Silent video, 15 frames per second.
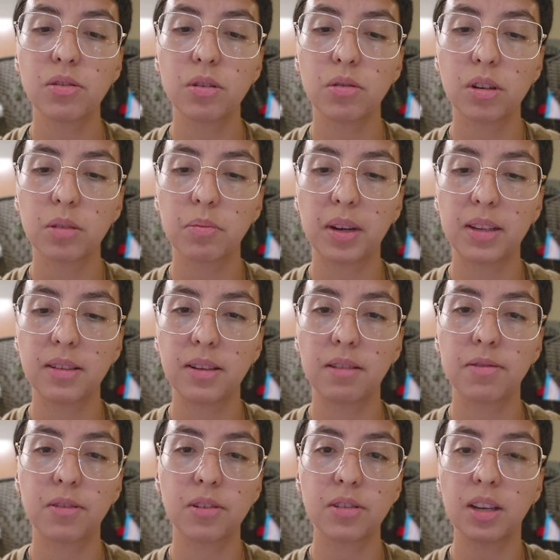towards
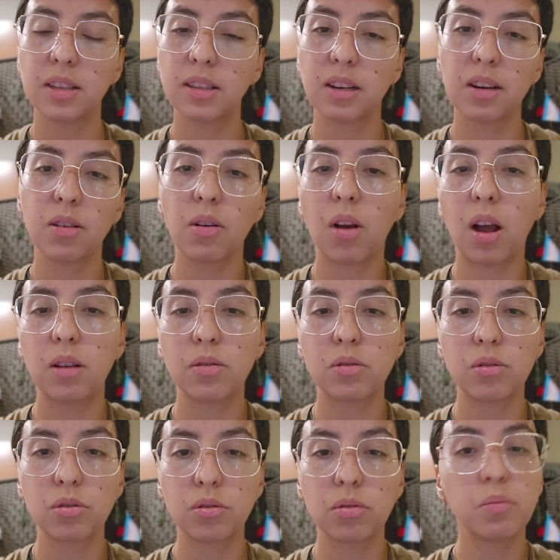myself because I didn't know how
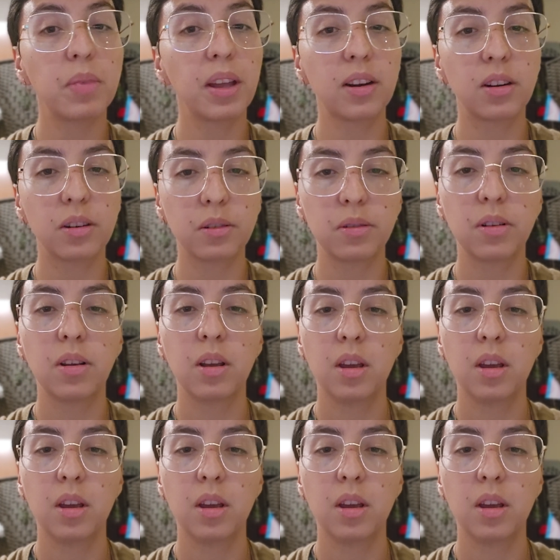to do better